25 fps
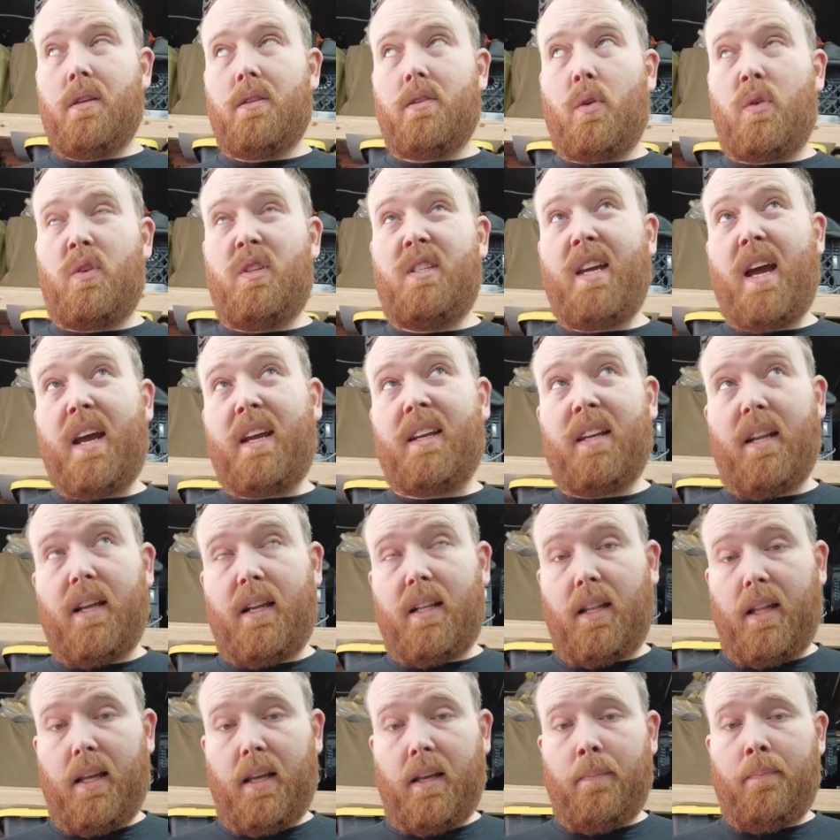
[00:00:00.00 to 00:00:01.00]
So
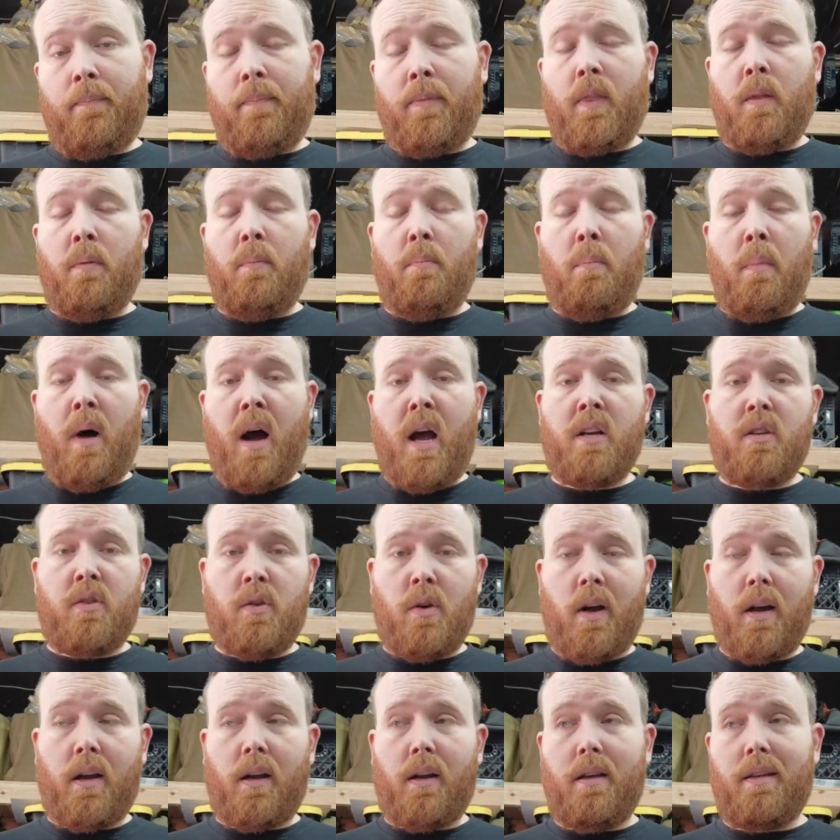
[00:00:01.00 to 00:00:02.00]
technically, my
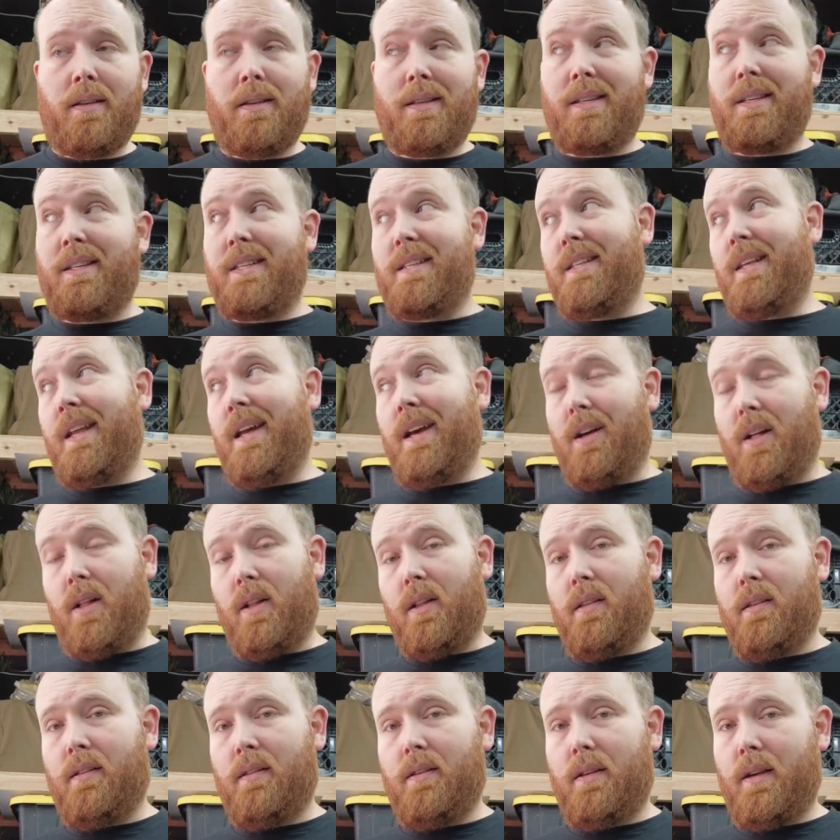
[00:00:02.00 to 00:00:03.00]
truck
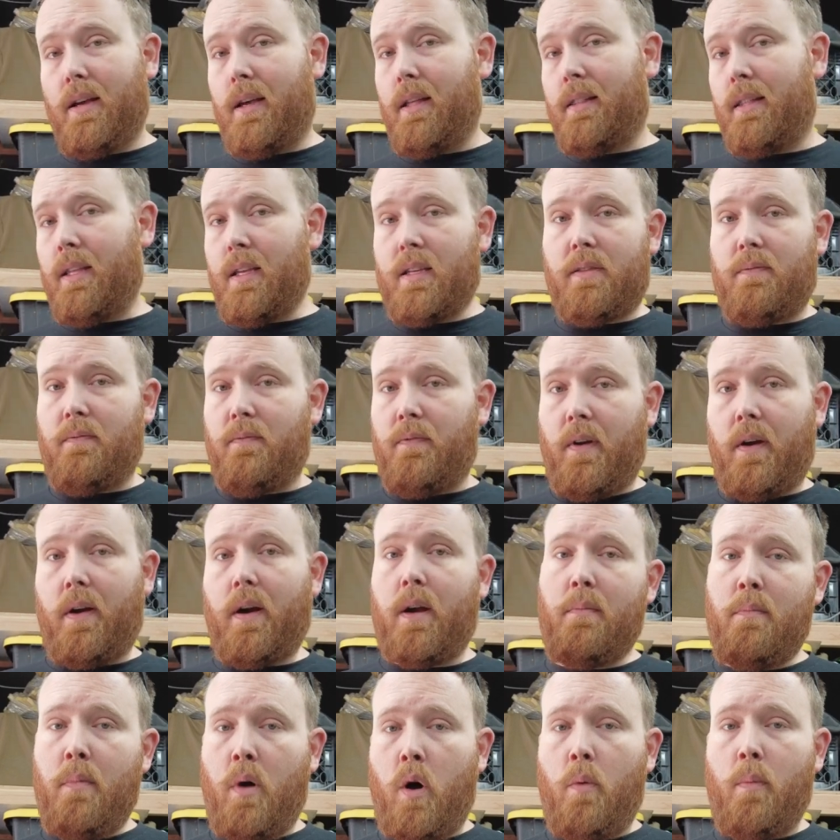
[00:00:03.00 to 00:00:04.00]
still, at this
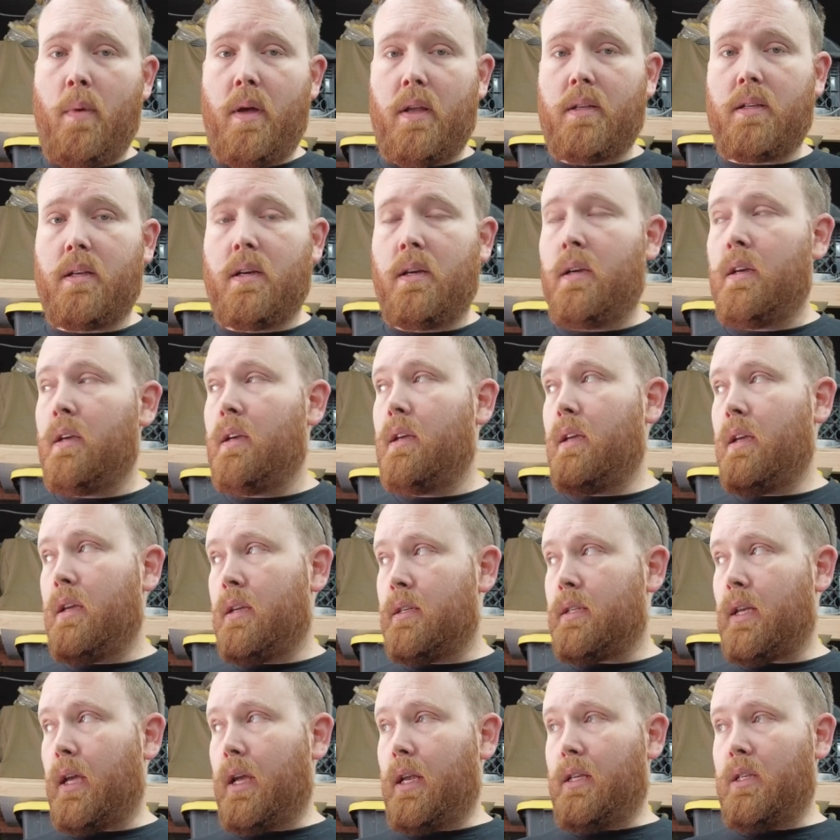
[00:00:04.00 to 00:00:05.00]
very moment,
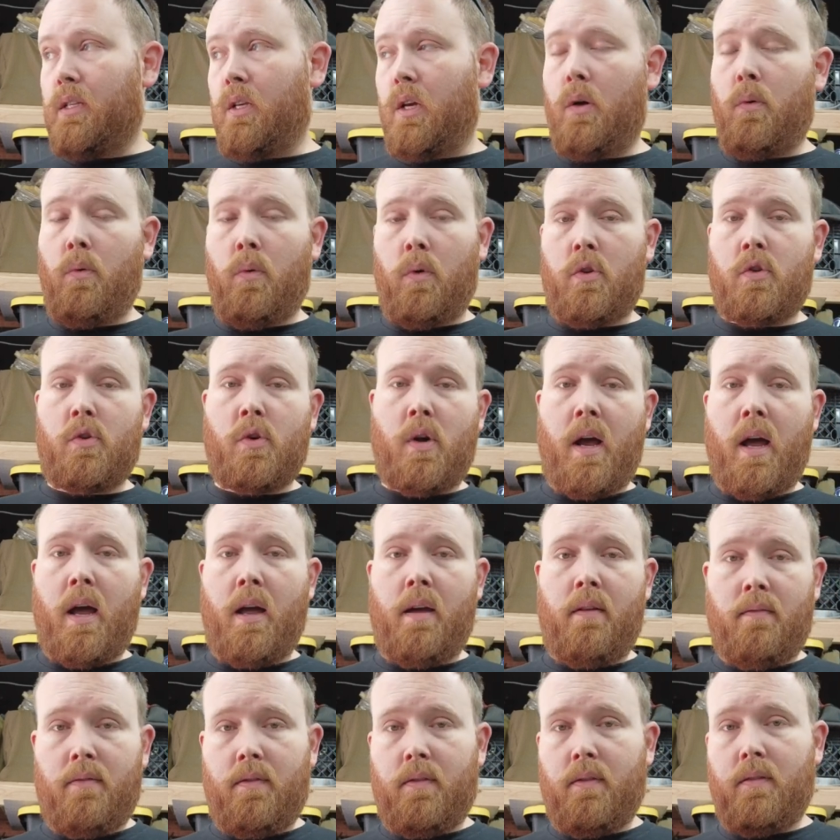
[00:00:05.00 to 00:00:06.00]
is a two-wheel
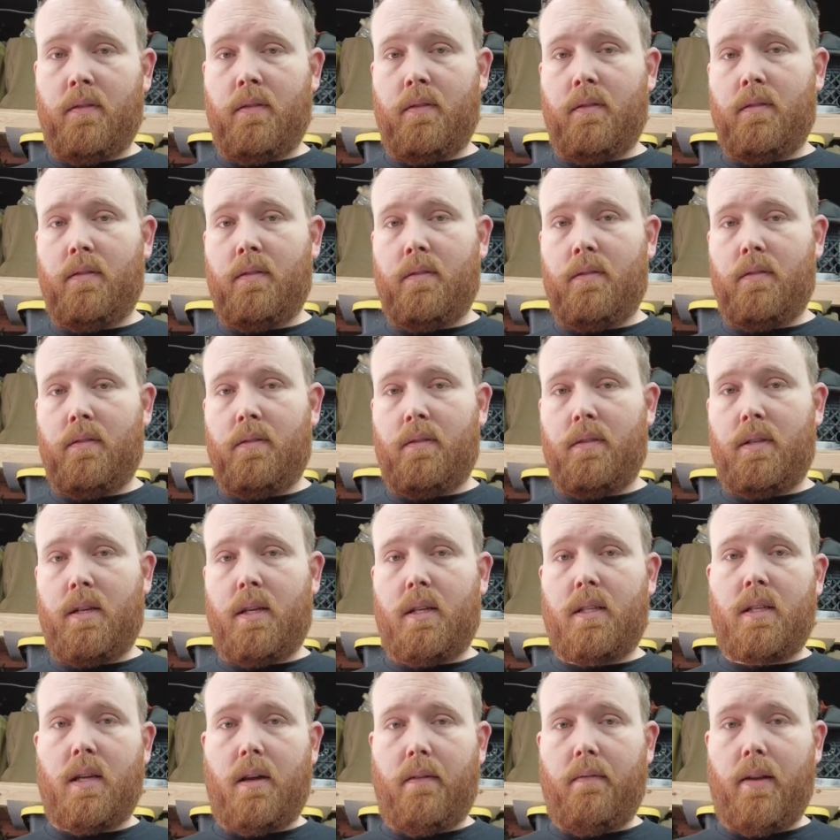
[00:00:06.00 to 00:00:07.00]
drive Z
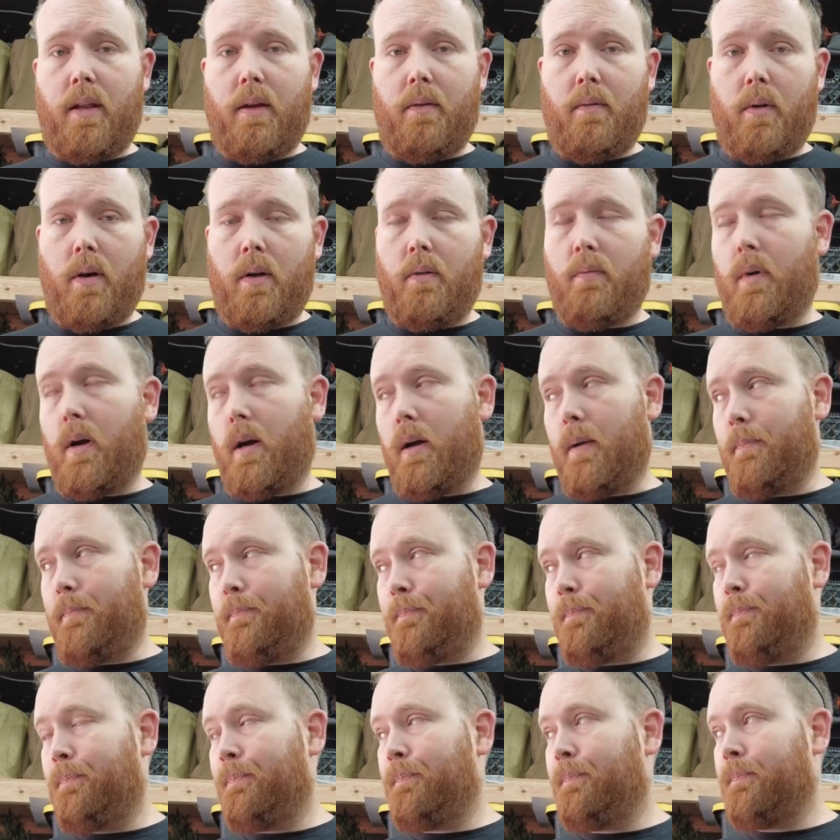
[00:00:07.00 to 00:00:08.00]
seventy-one. Wow.
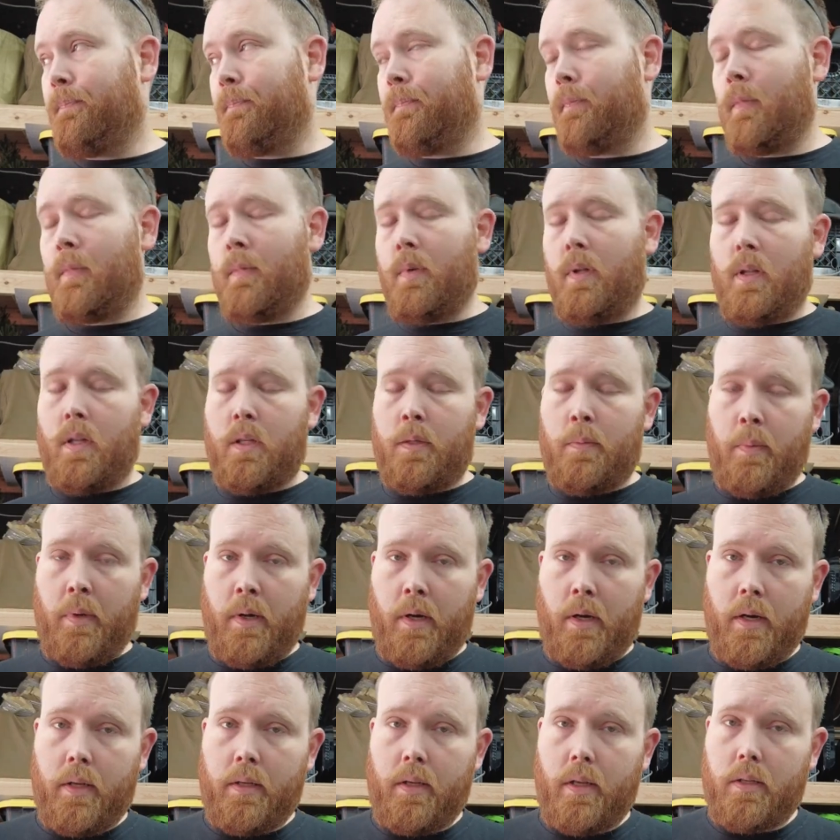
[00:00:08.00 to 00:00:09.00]
Let's be
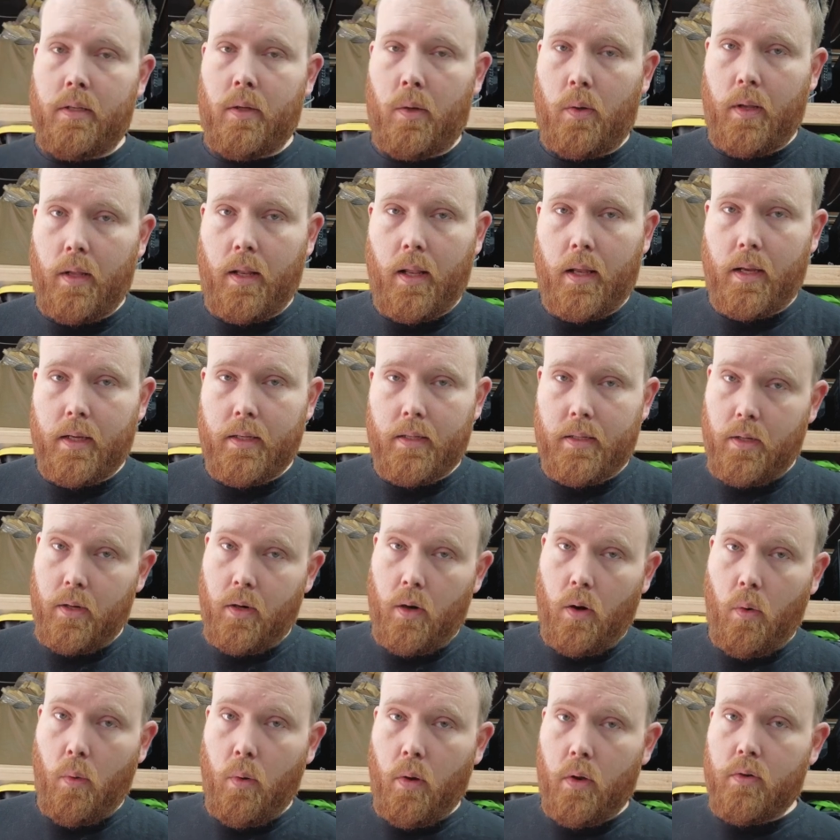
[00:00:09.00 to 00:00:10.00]
honest, it's only like a
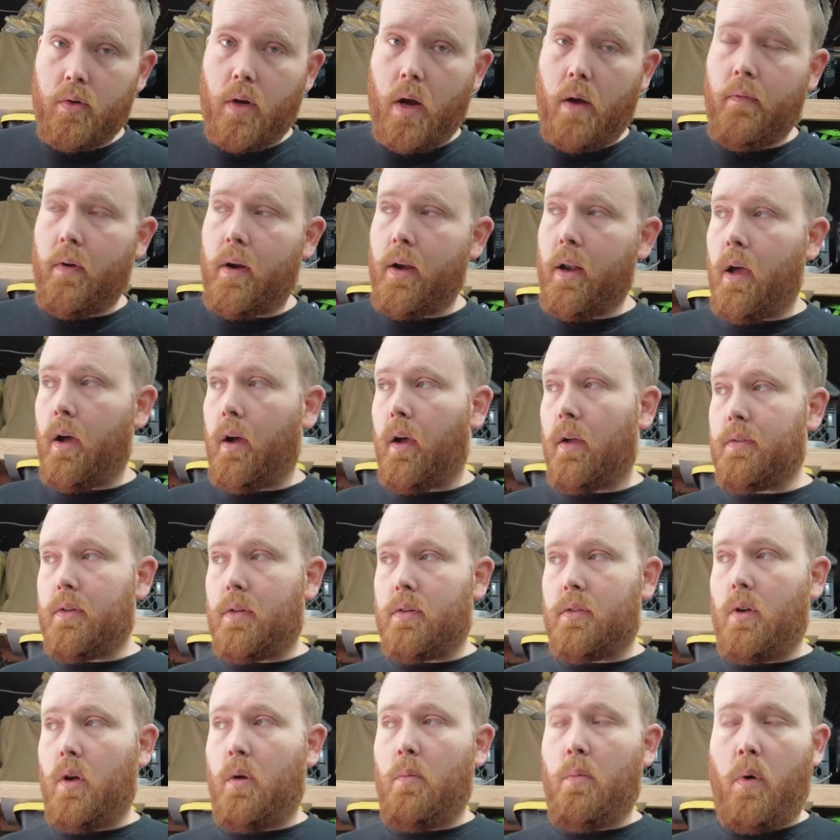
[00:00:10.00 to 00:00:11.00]
zero-wheel drive right now because
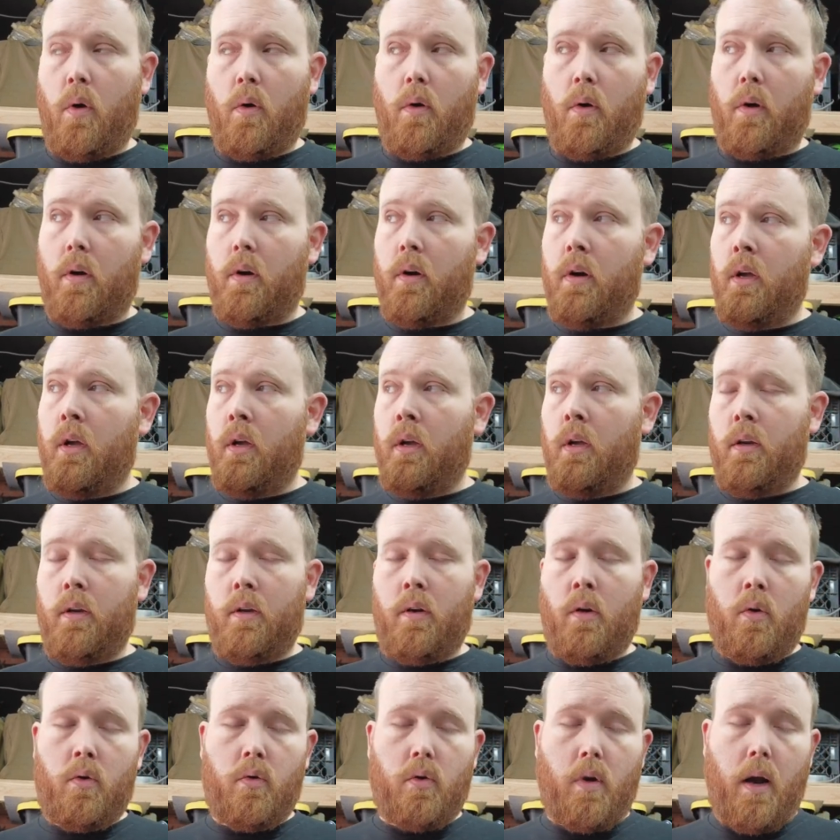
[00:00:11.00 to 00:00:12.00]
there's no motor,
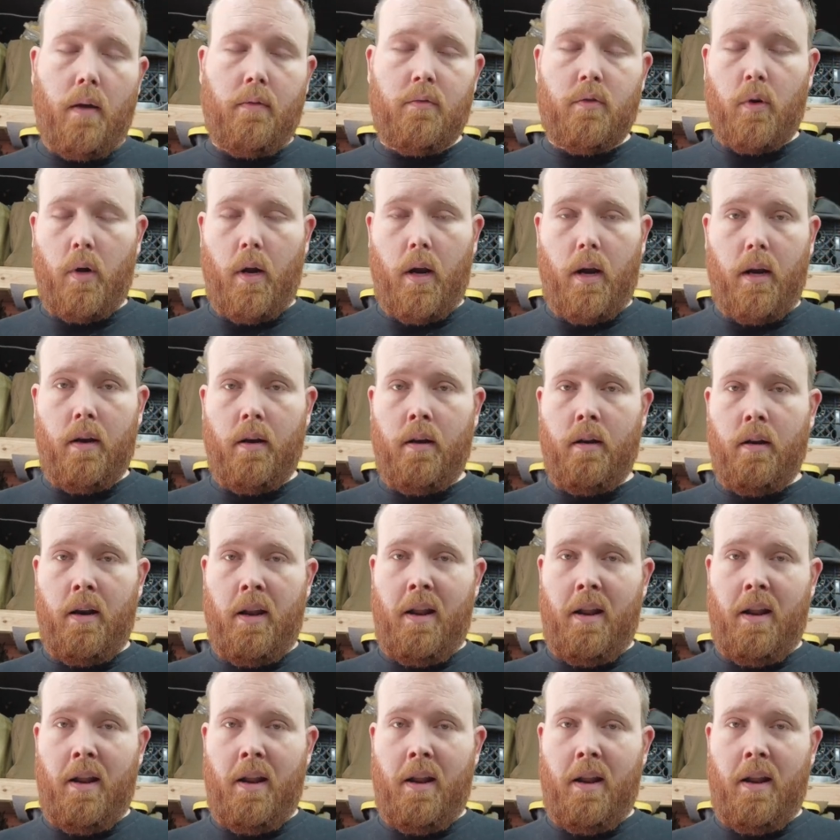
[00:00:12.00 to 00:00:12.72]
no drivetrain